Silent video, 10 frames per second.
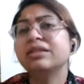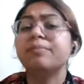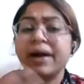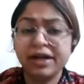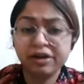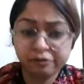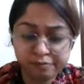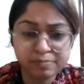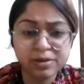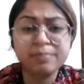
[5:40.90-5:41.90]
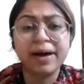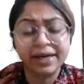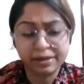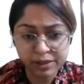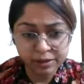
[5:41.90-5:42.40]
in the mind of people
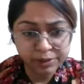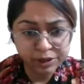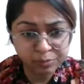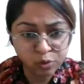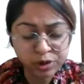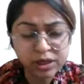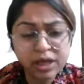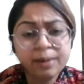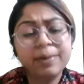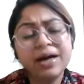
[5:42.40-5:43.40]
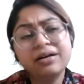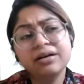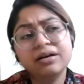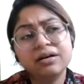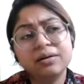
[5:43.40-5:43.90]
might be a bit more, but
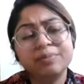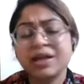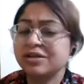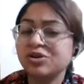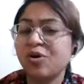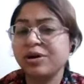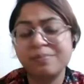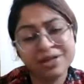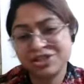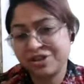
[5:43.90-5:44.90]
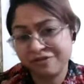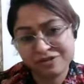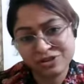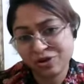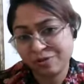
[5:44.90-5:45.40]
there is not much
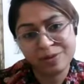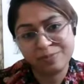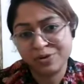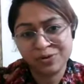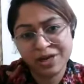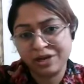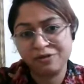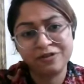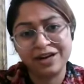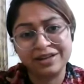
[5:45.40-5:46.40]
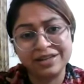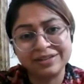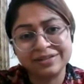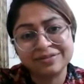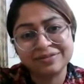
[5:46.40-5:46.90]
difference on paper, to tell you frankly.